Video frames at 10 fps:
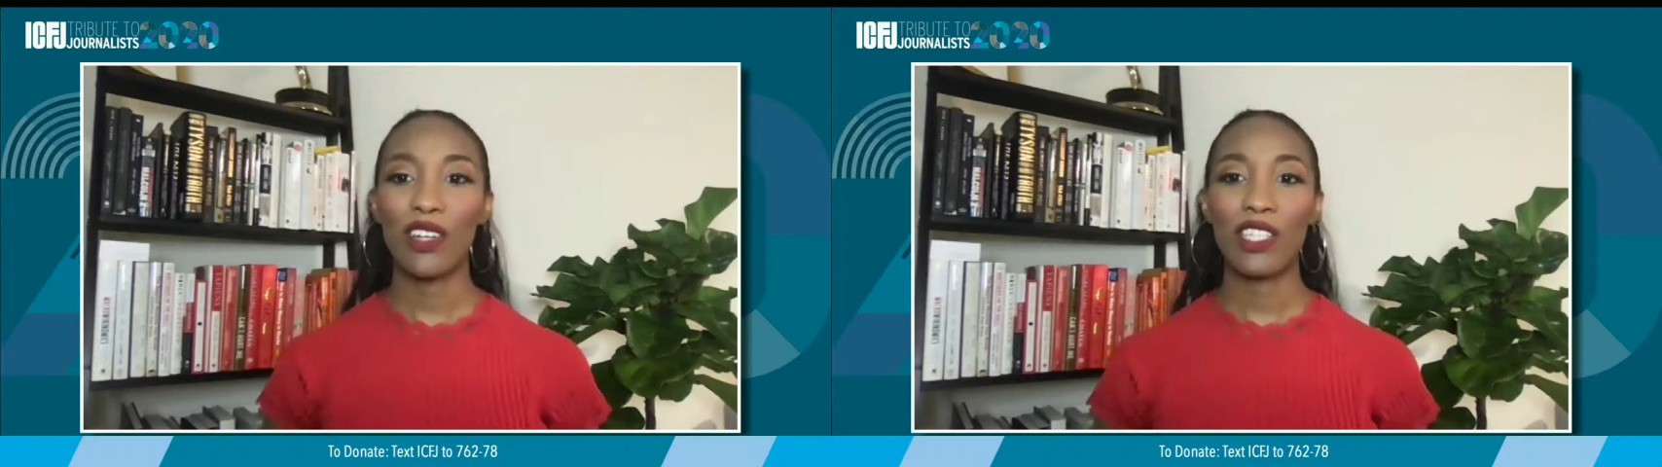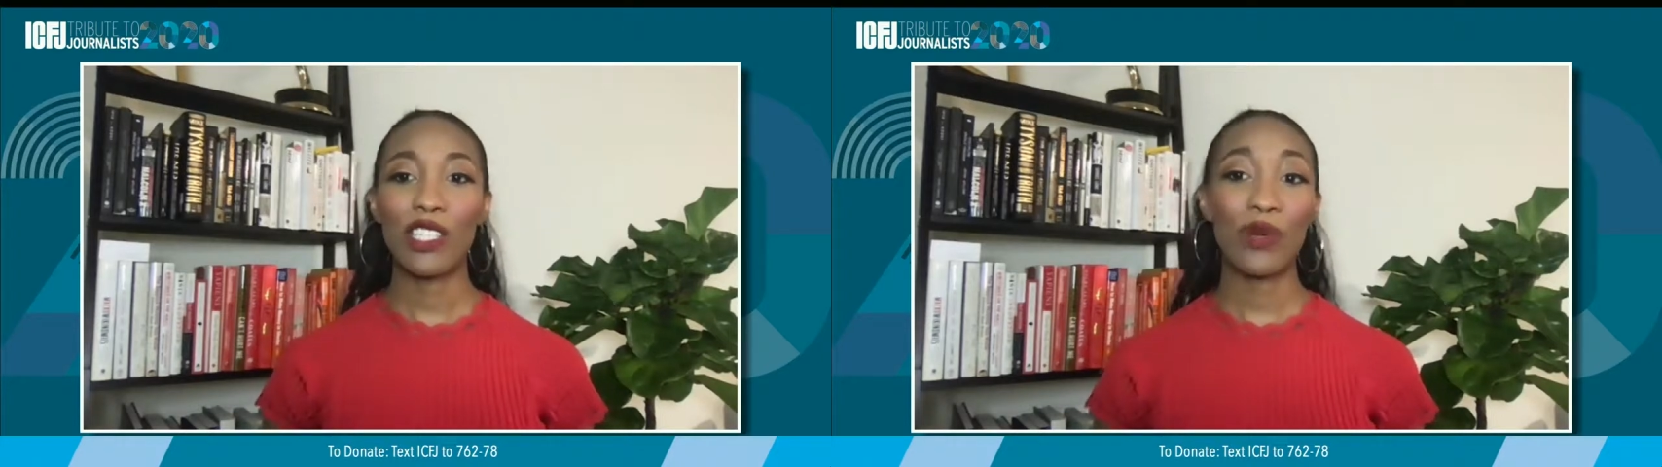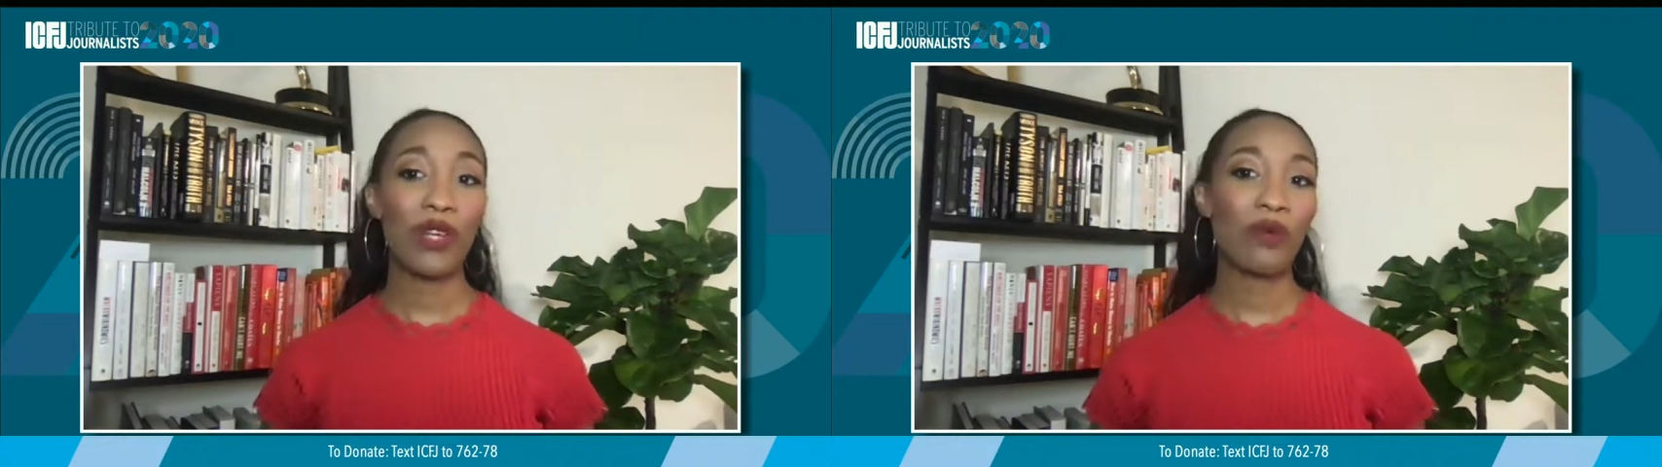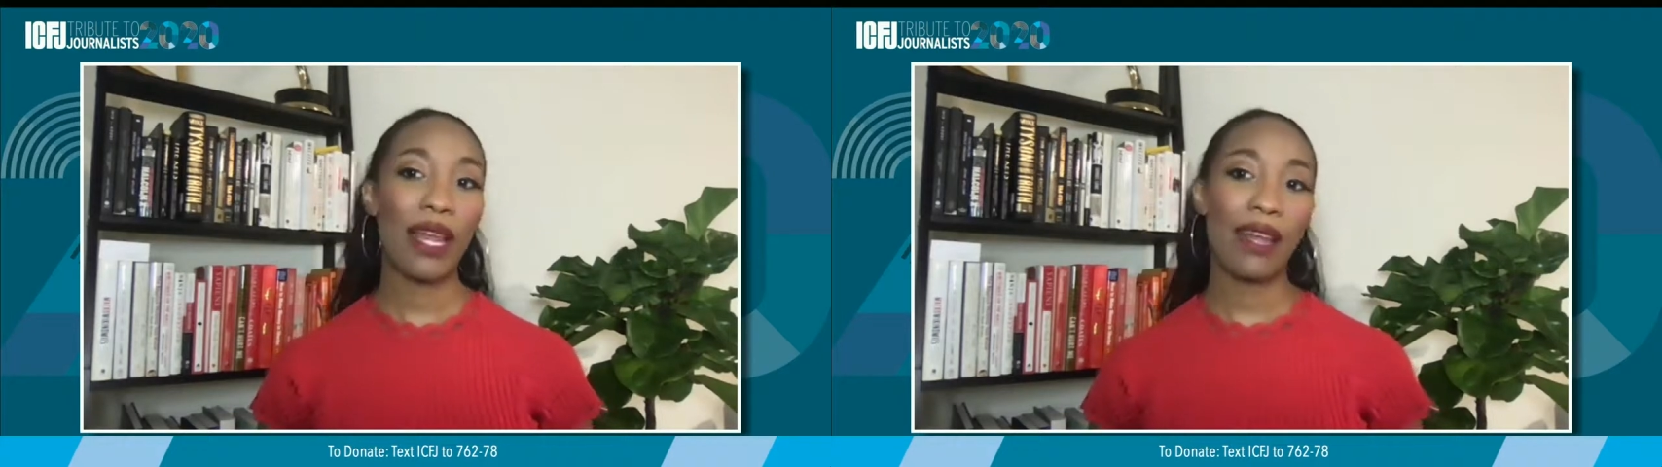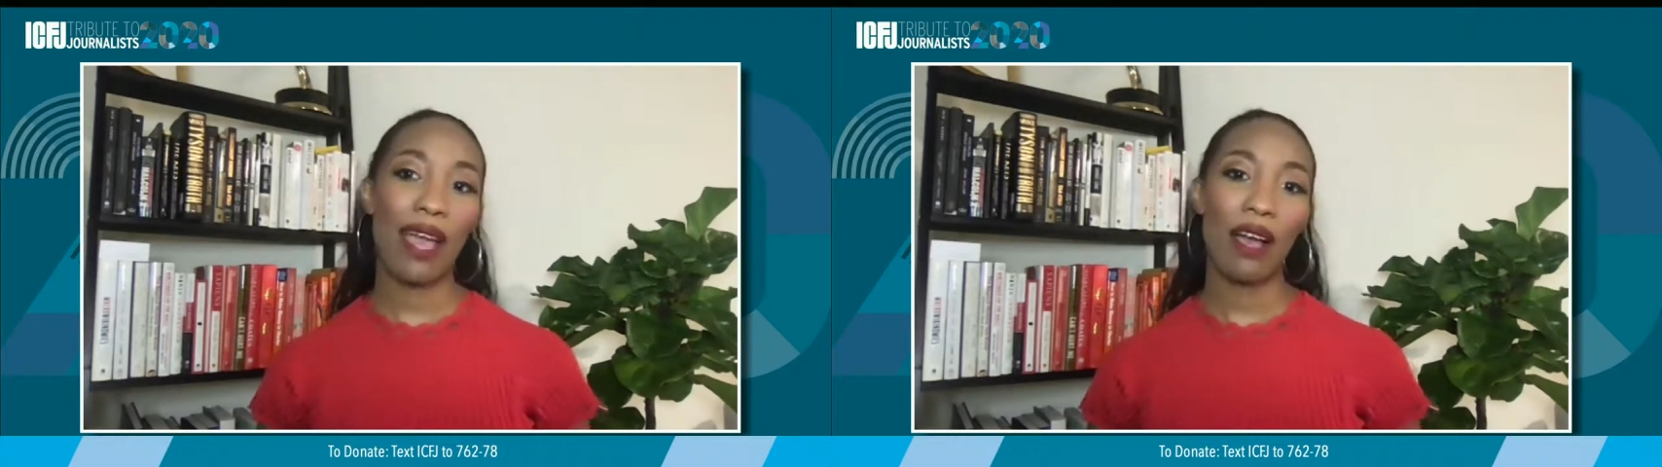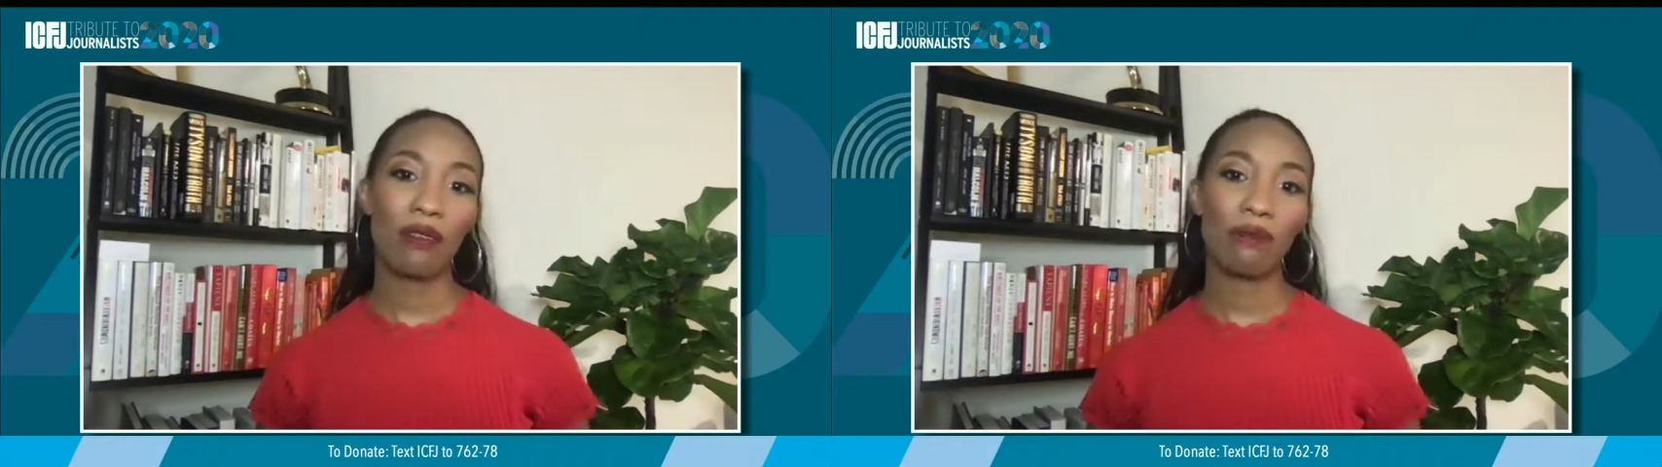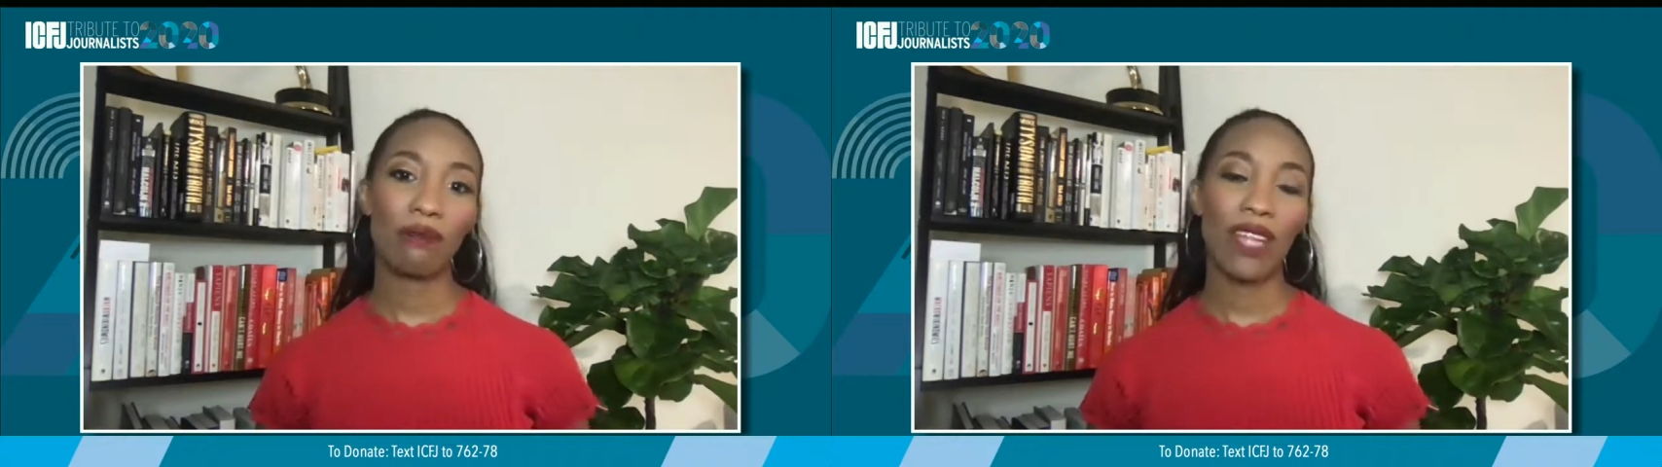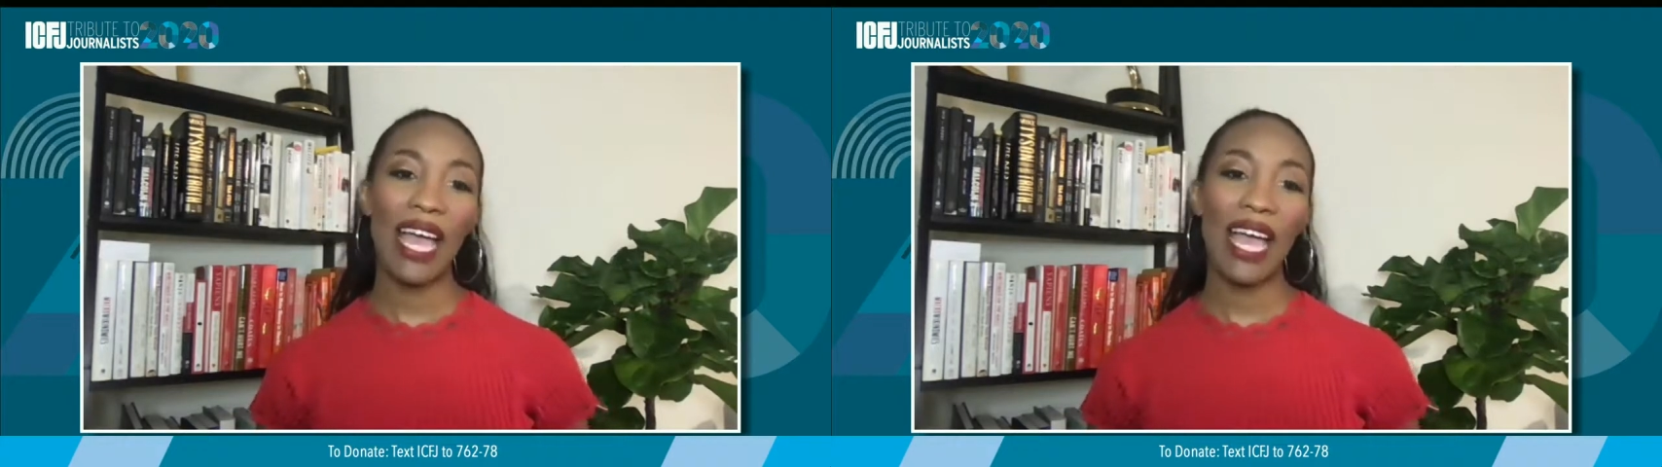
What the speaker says: on your screen right now.